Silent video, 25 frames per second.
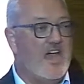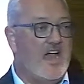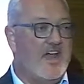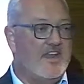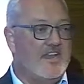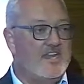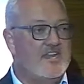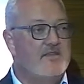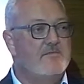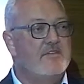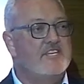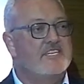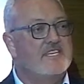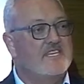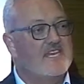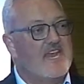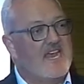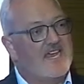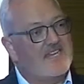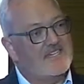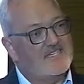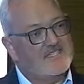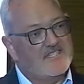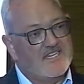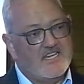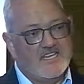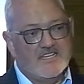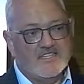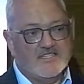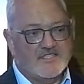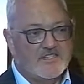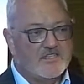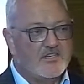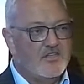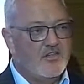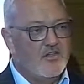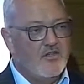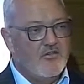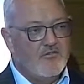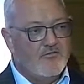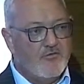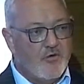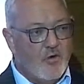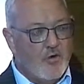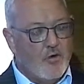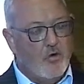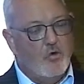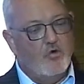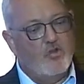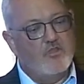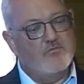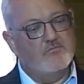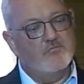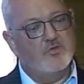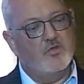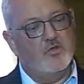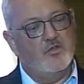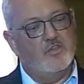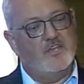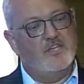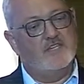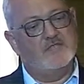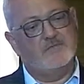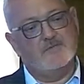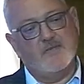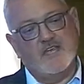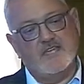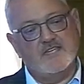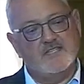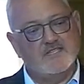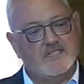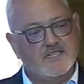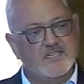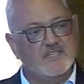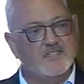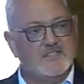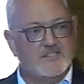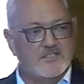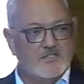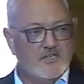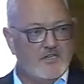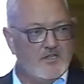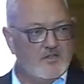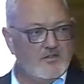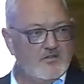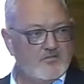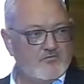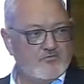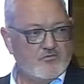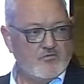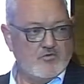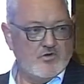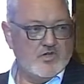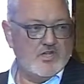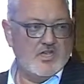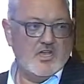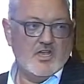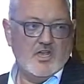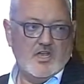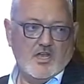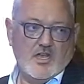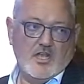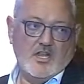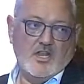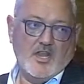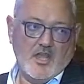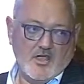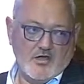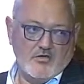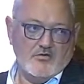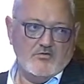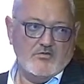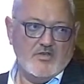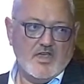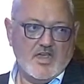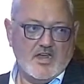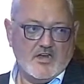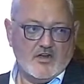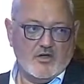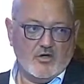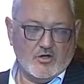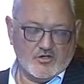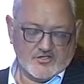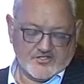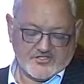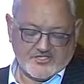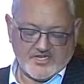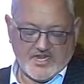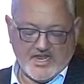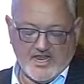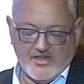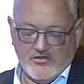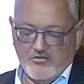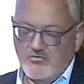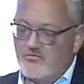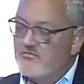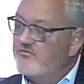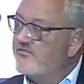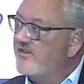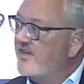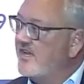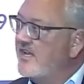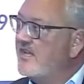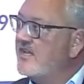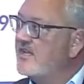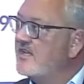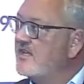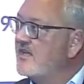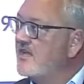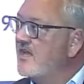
unlimited access for all employees basis for a low cost annual fee.